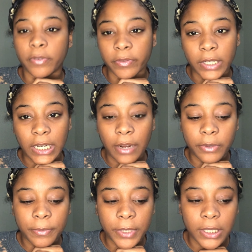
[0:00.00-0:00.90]
it. I
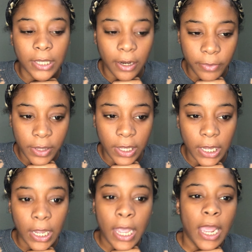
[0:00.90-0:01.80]
want to be done with
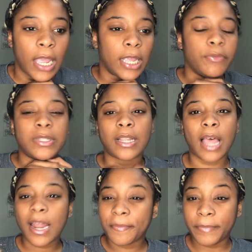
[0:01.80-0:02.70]
it. It was a
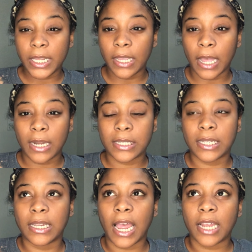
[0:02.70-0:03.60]
lot of me,
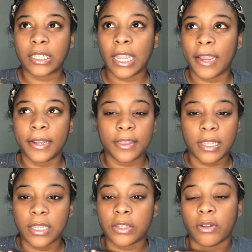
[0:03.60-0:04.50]
honestly. I carry
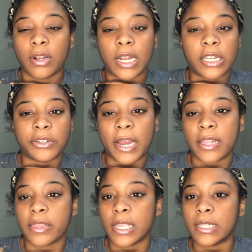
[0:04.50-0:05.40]
things on. I drag
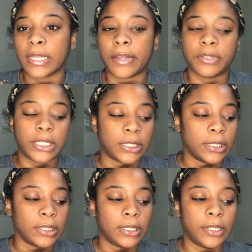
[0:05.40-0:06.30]
things out
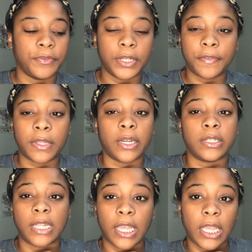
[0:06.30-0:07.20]
to, even if they're
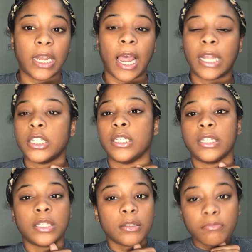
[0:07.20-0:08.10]
dead, I
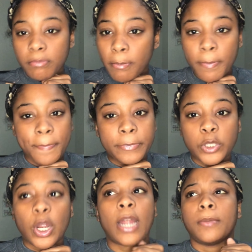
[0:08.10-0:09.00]
just
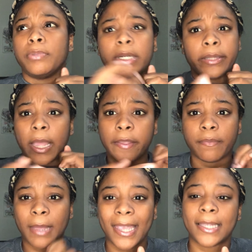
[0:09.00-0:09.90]
try to bring life
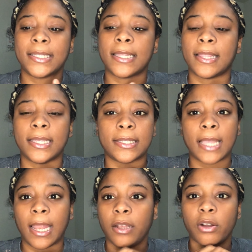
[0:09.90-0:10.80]
back into things
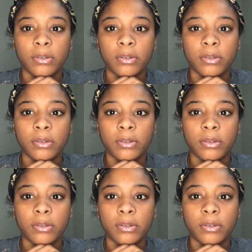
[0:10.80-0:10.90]
that don't